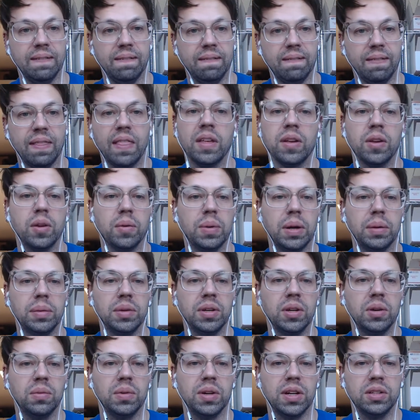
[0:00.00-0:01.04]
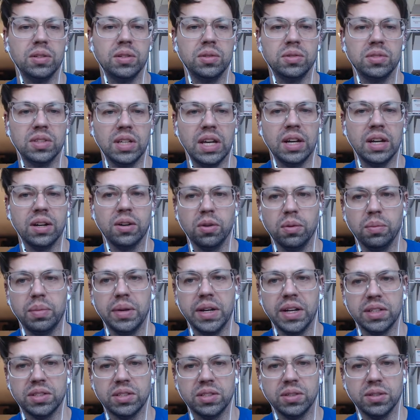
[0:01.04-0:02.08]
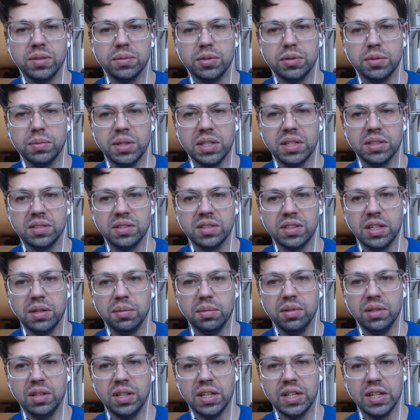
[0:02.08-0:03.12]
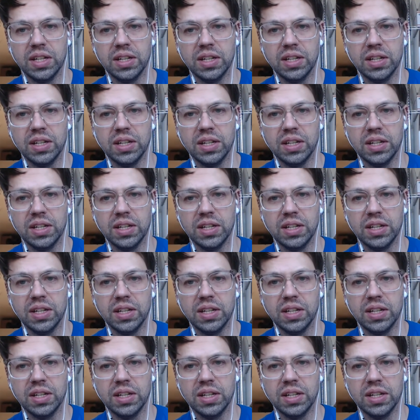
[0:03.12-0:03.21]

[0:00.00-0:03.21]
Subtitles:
you're probably going to want to use agrobacterium to make a stable line.